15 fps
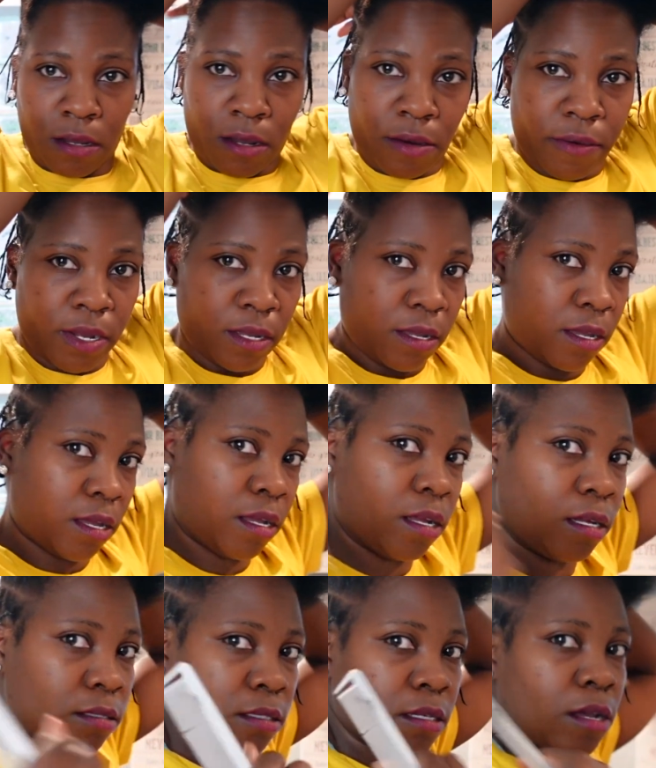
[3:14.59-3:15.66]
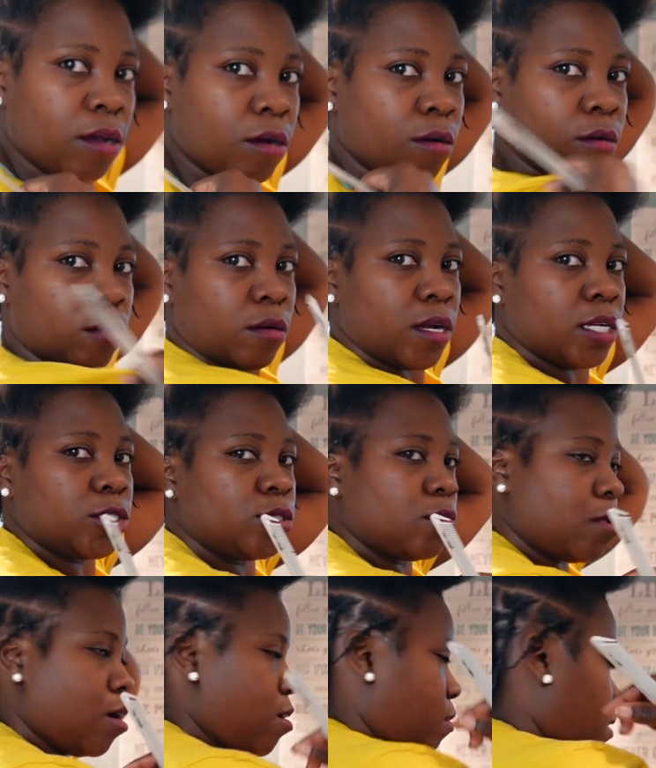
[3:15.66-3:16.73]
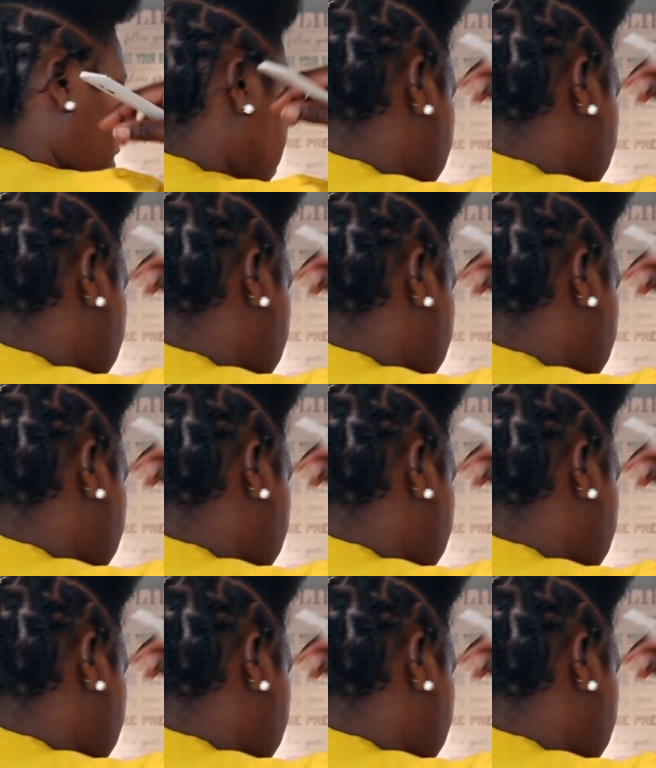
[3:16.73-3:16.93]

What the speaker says: All right, guys, so as you all can